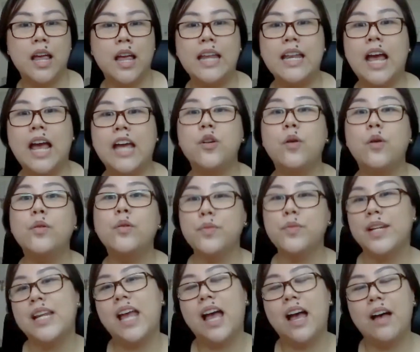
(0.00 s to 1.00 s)
And I don't
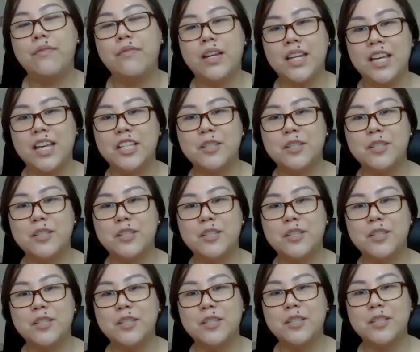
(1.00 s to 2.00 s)
really have any
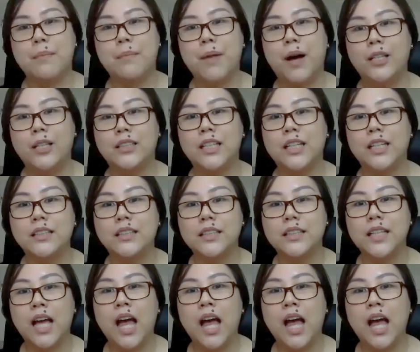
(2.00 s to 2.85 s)
experiences about it.